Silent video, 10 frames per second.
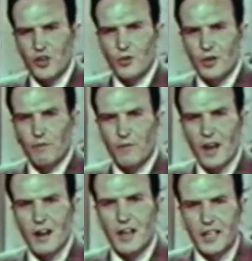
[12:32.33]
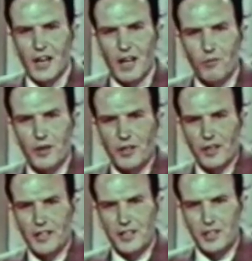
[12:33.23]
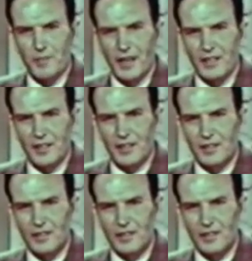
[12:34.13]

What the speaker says: you and fired a gun when you least expected it.